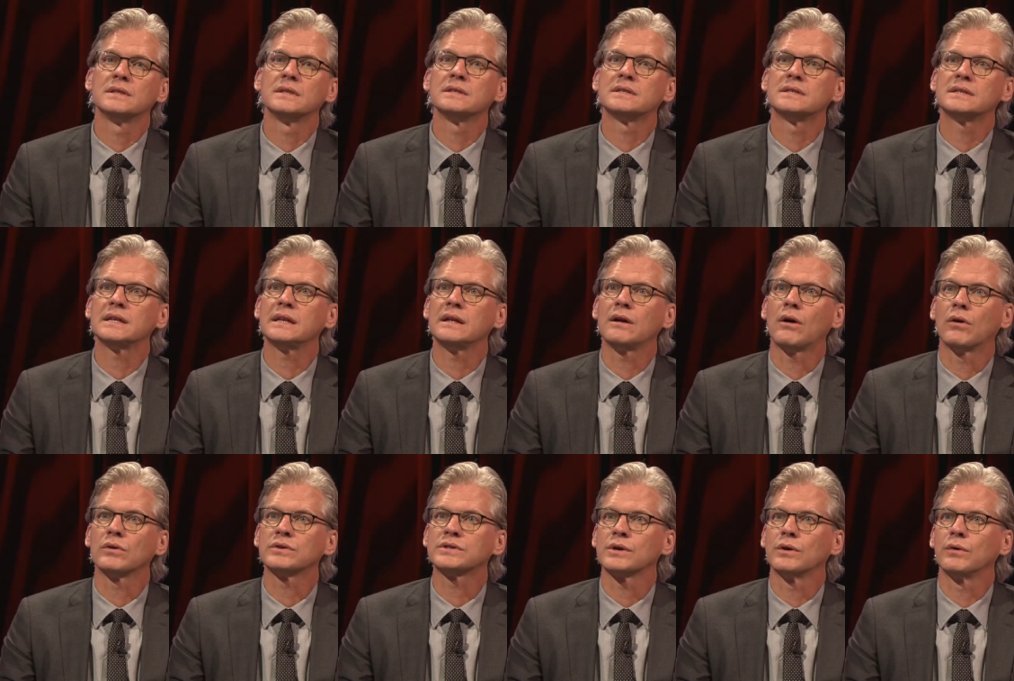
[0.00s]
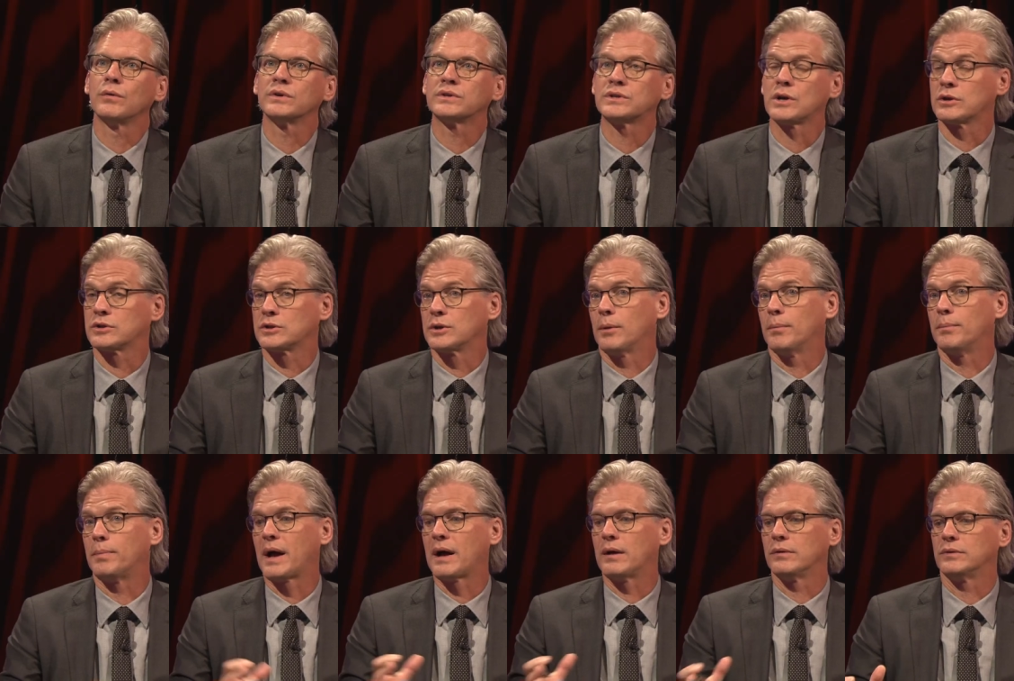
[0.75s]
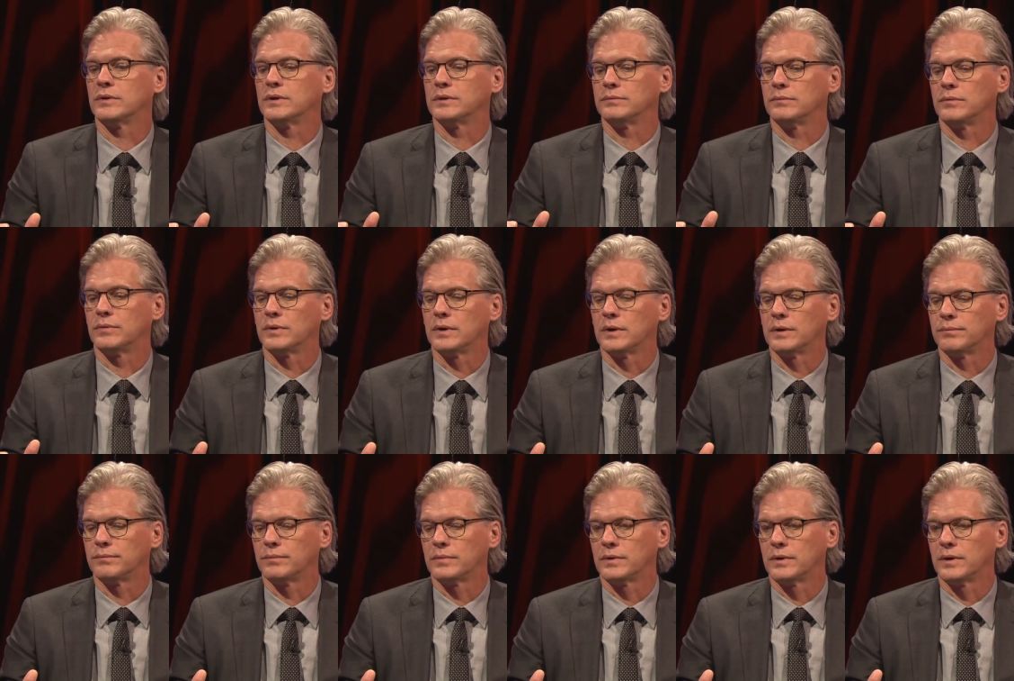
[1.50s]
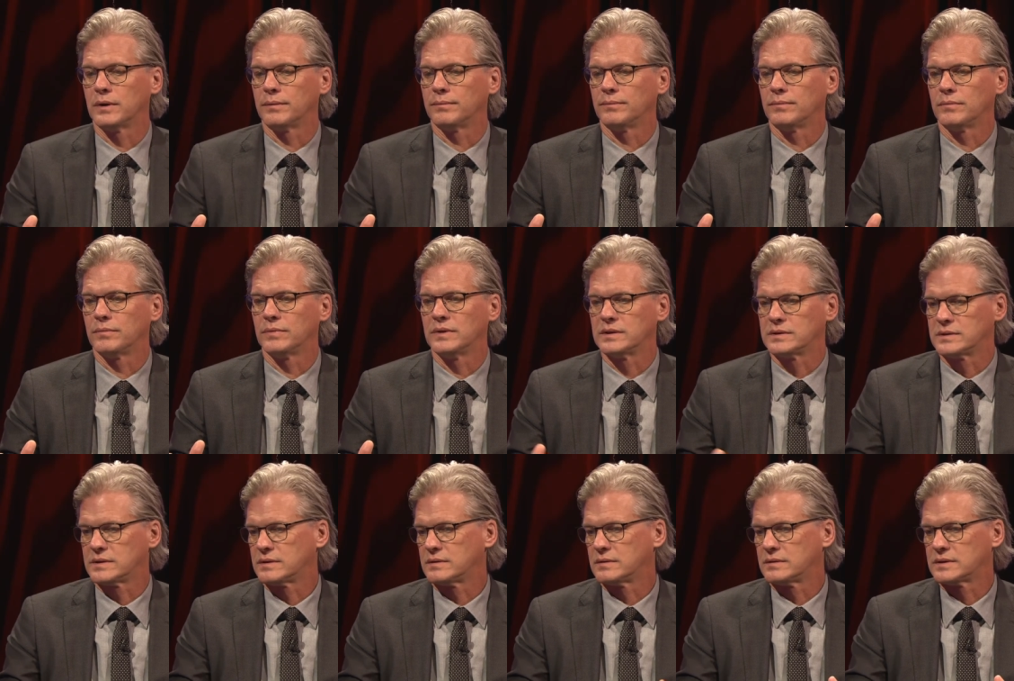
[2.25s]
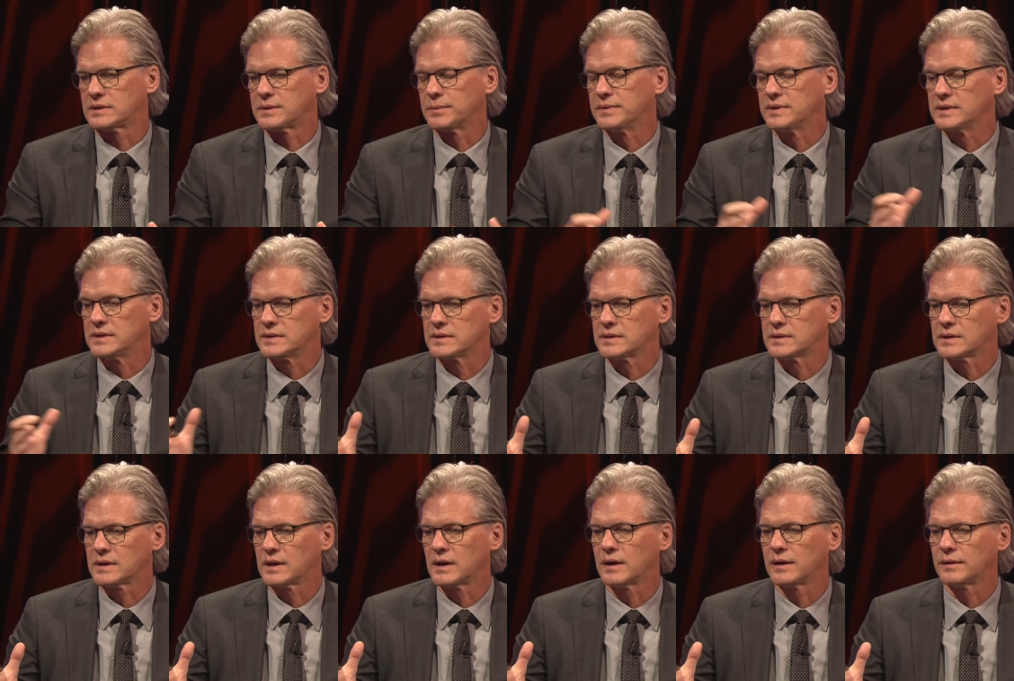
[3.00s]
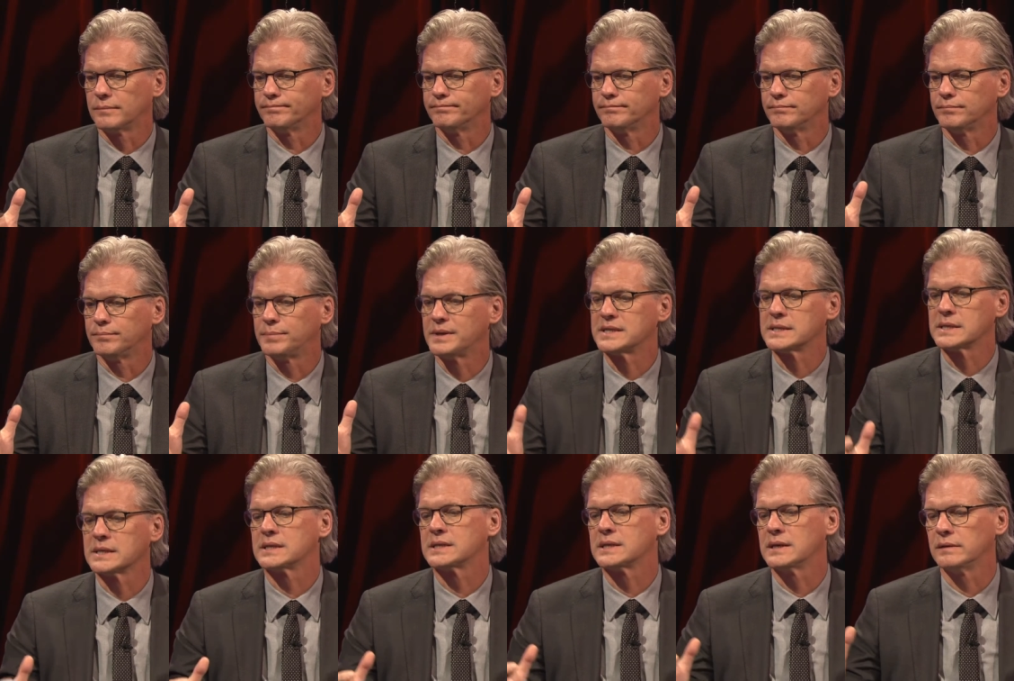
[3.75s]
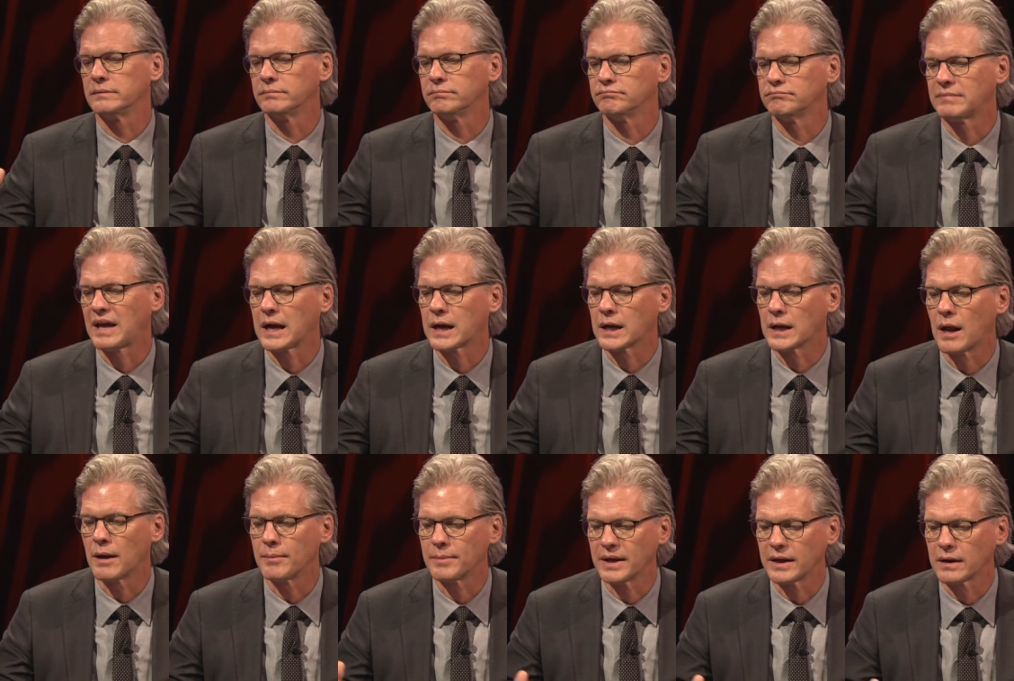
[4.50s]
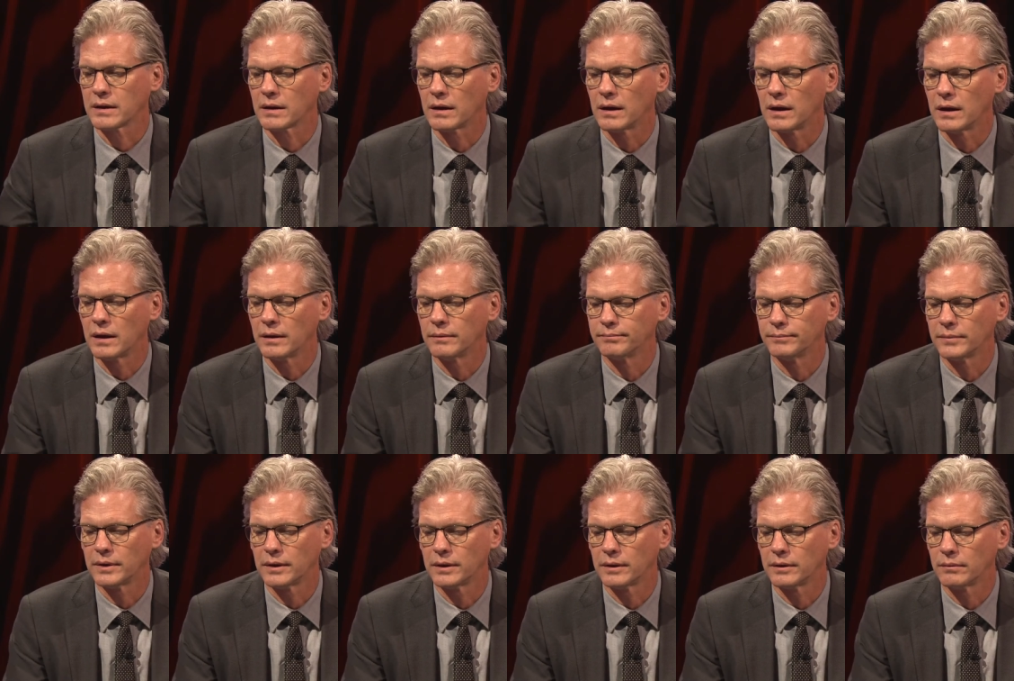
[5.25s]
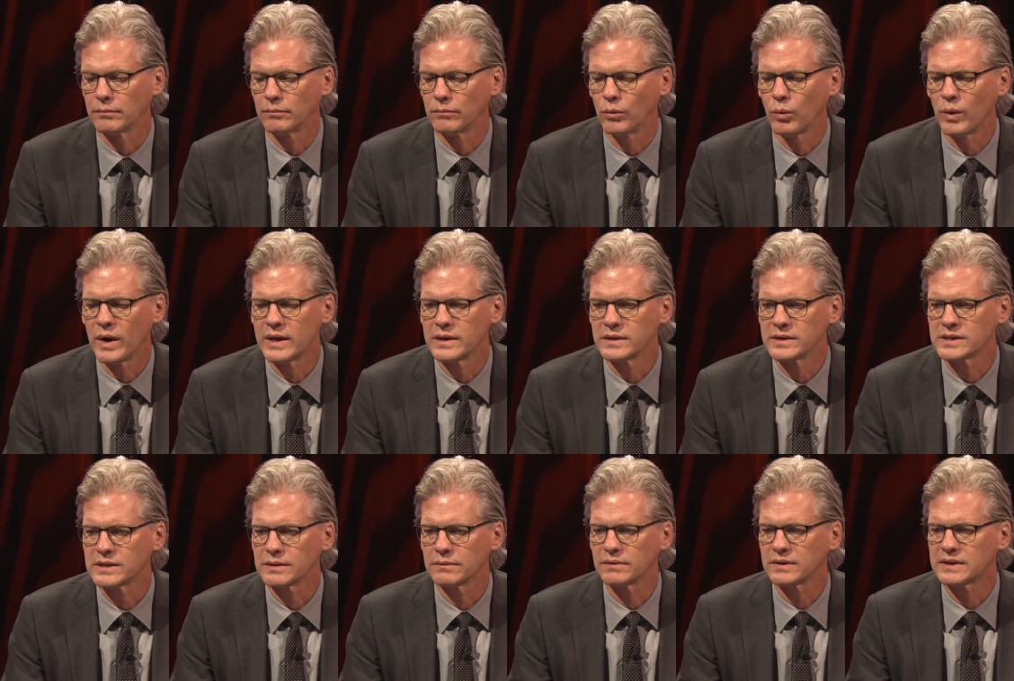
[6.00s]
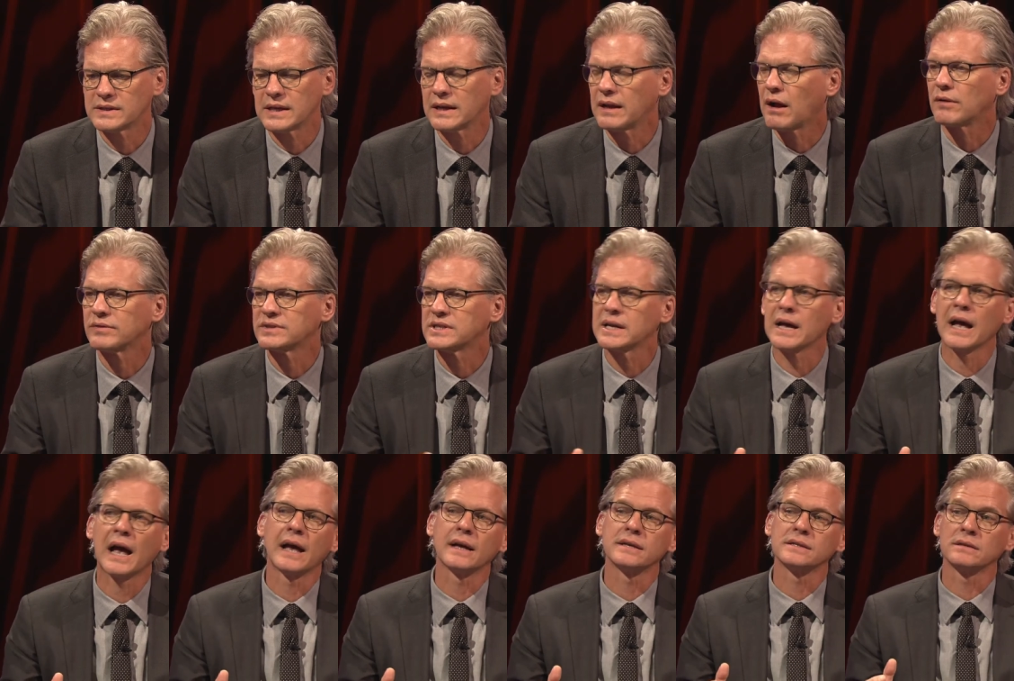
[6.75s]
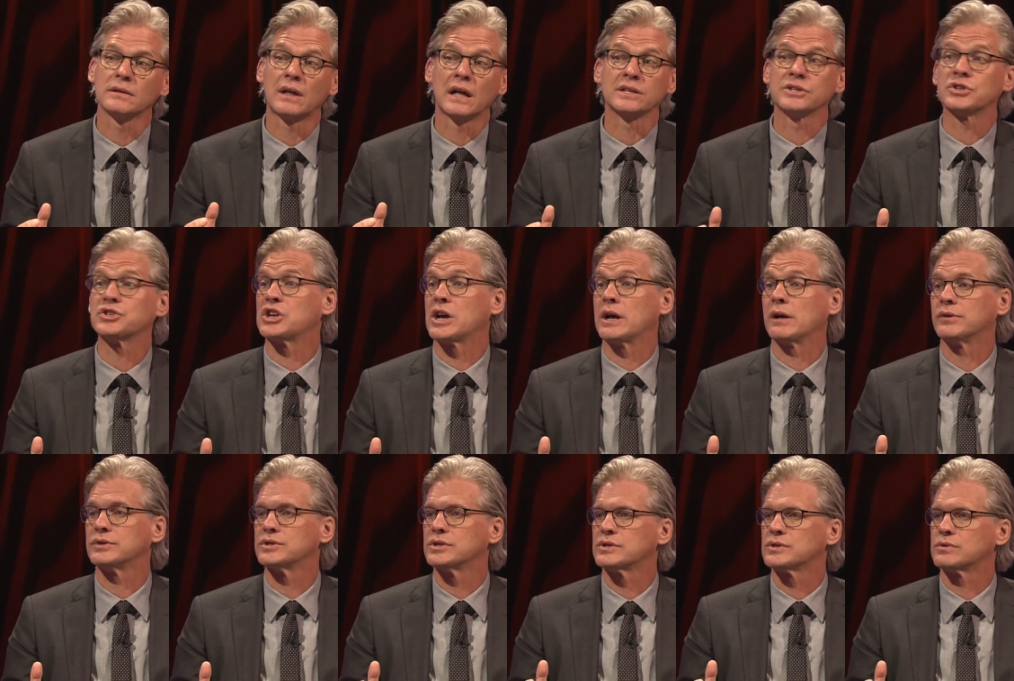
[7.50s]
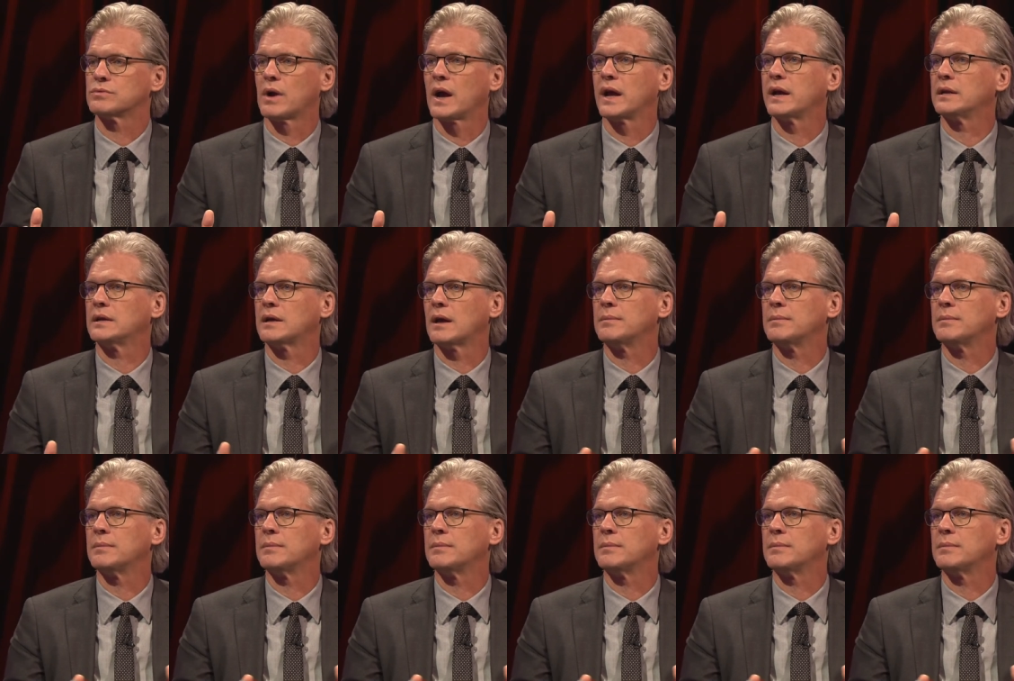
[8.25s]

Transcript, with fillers: city also, we talked about the, the, um, this, some of these um, business and economic um, uh, wins. The city obviously has lots of challenges, right?